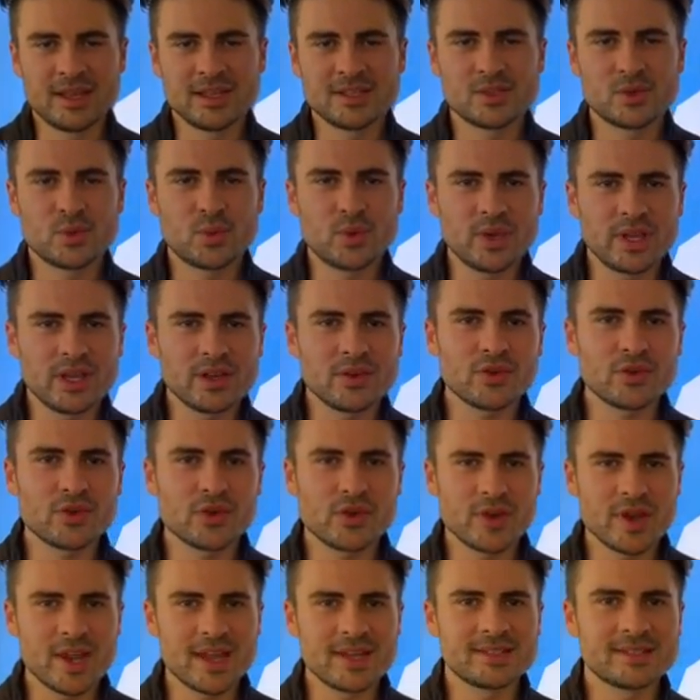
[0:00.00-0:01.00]
So we have
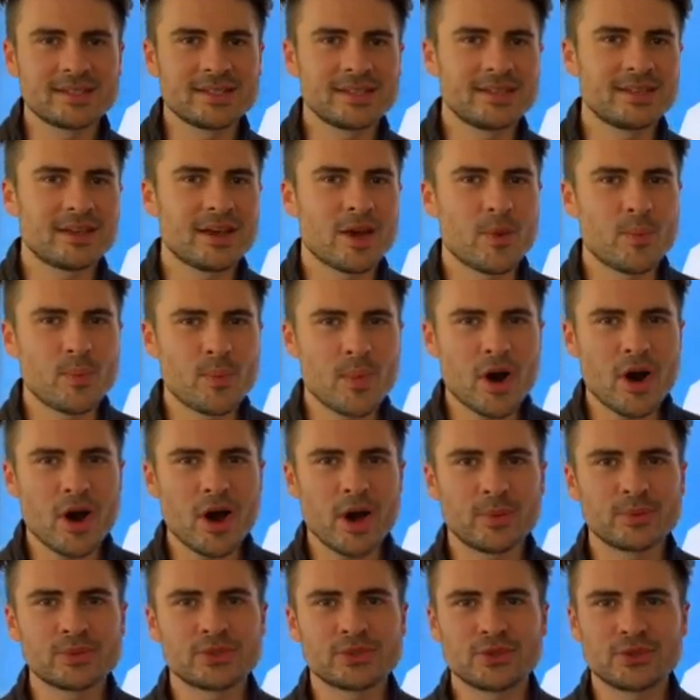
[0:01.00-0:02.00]
created a
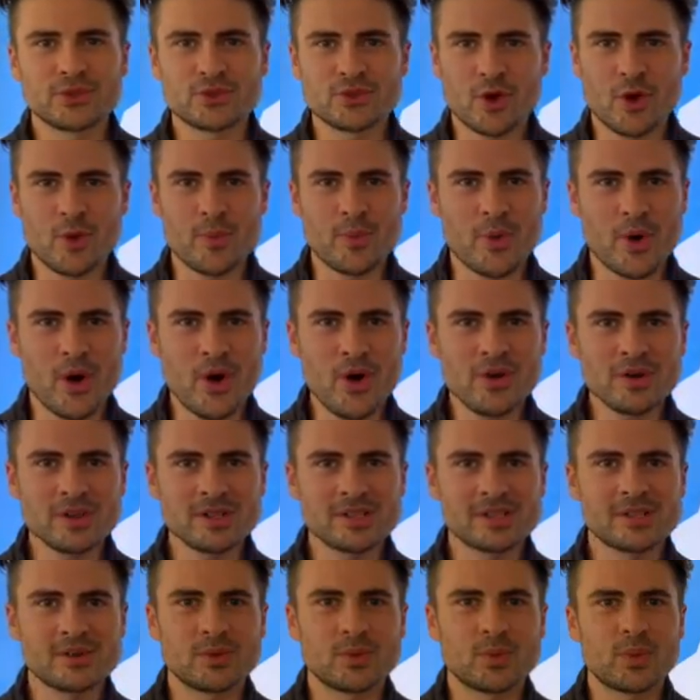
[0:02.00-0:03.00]
Barked
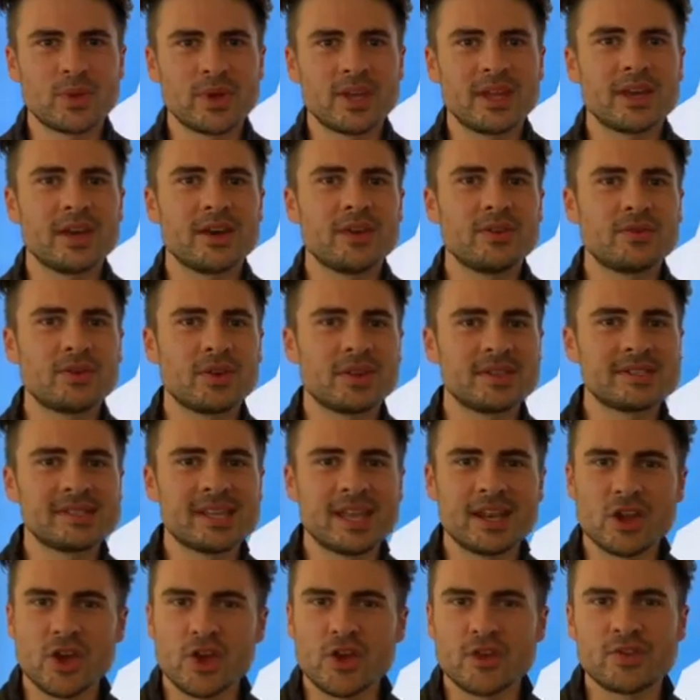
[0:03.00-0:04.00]
Dropbox. We have
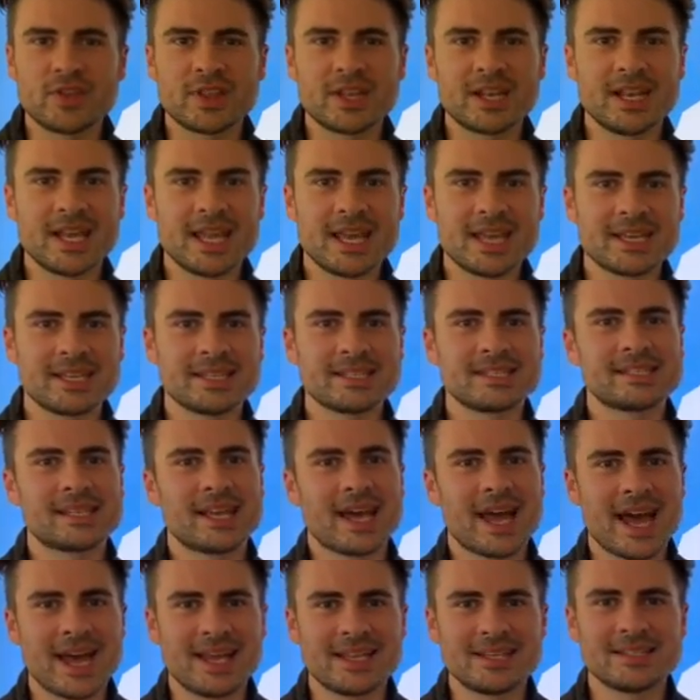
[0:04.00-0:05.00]
sent over the links
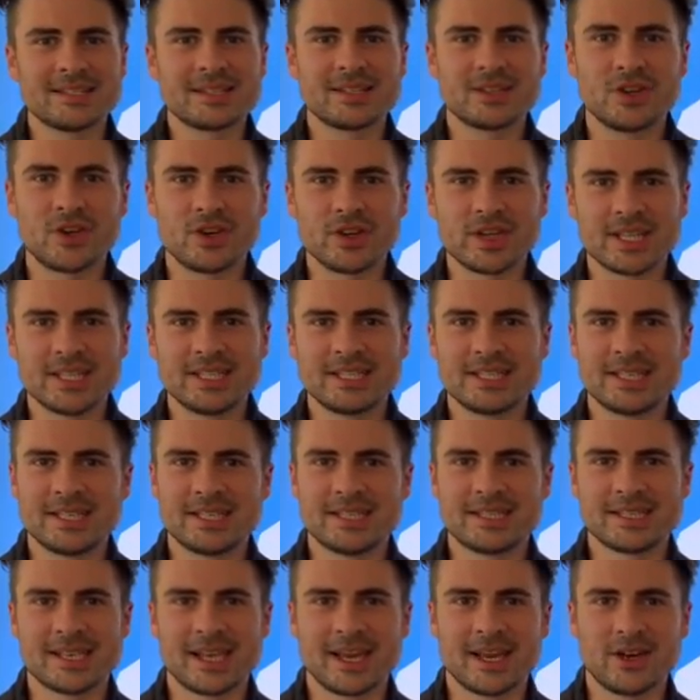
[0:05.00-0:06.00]
and the login
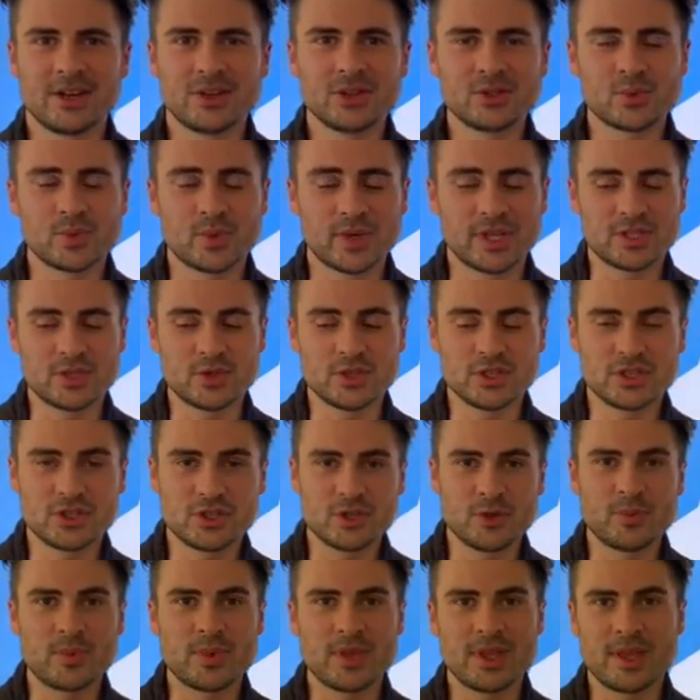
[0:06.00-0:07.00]
details, which
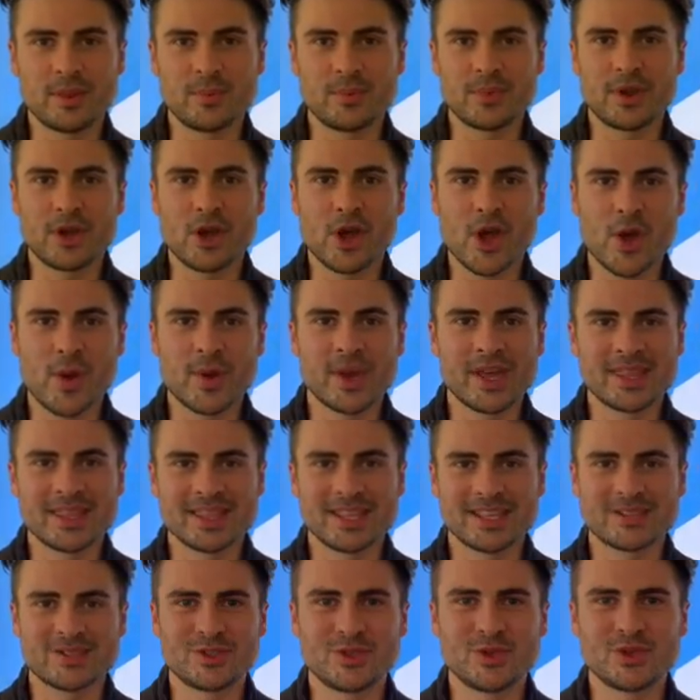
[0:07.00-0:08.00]
should be below in
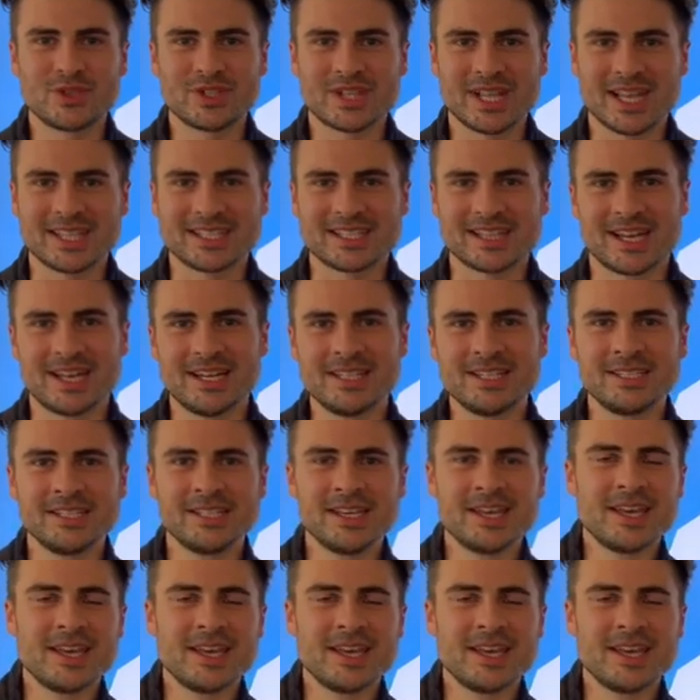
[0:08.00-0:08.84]
this newsletter.